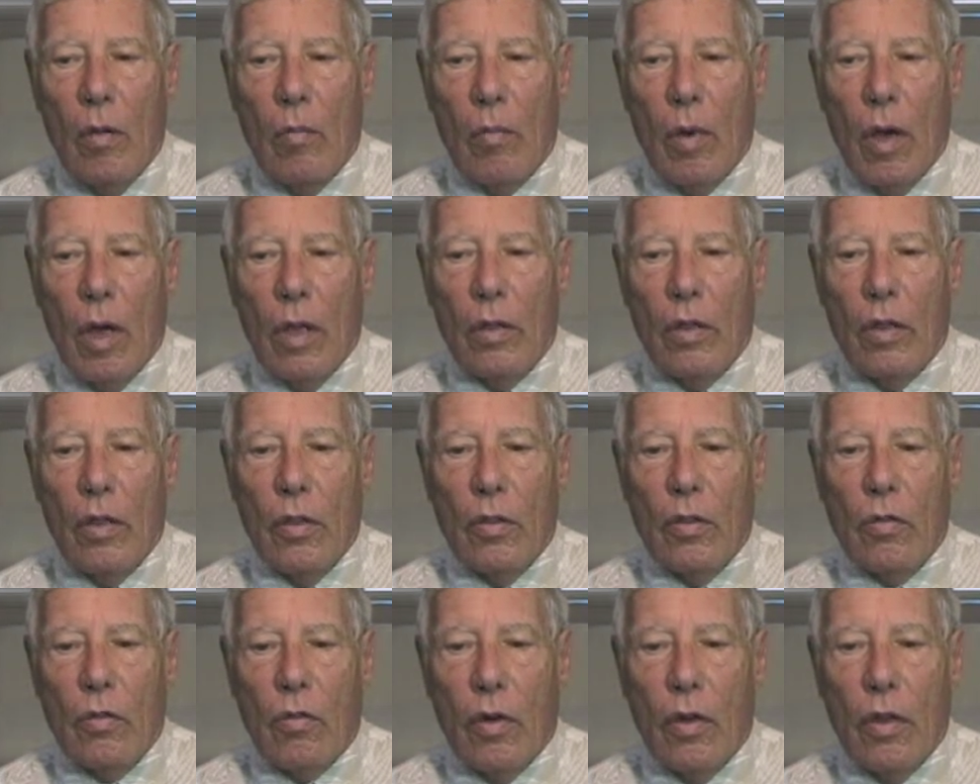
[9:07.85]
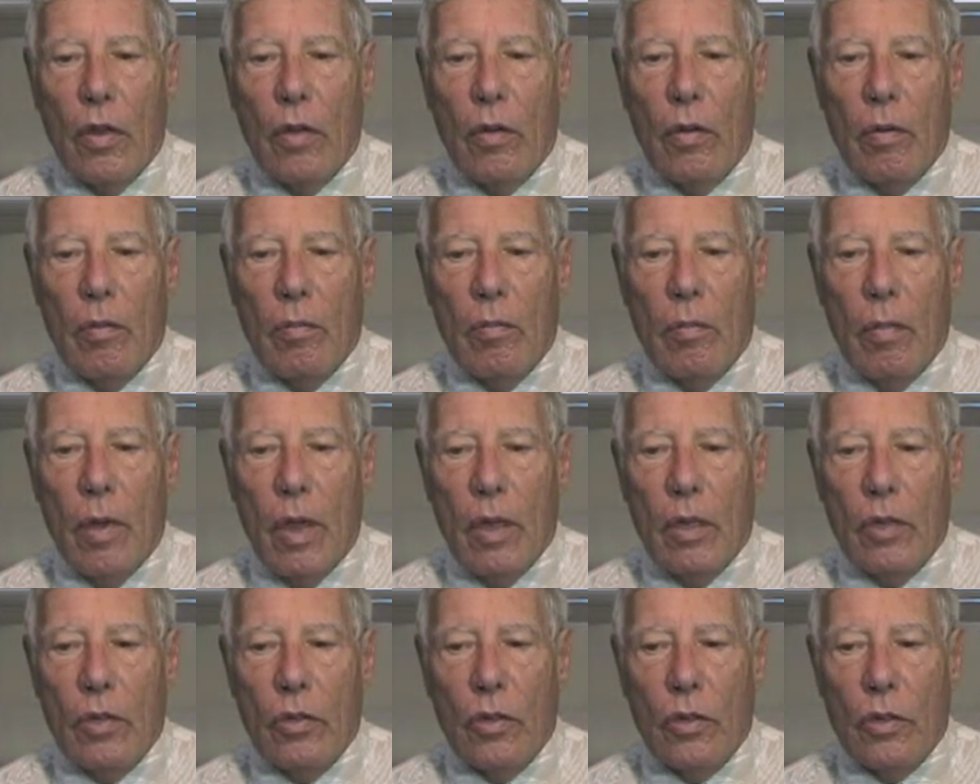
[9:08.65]
by the 3
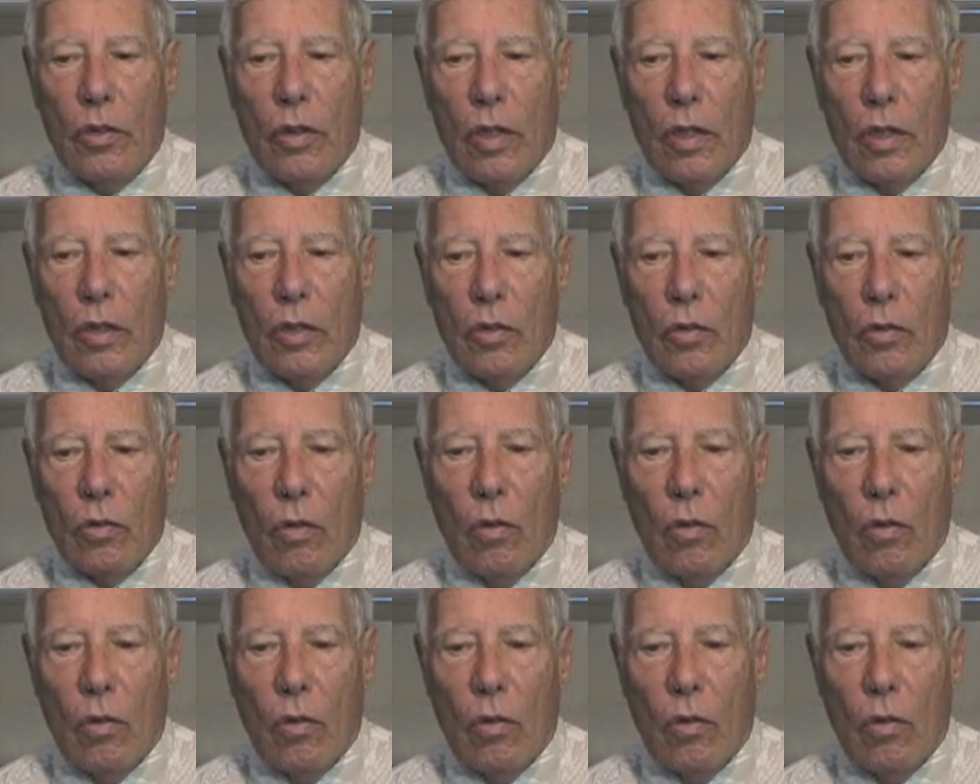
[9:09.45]
major things.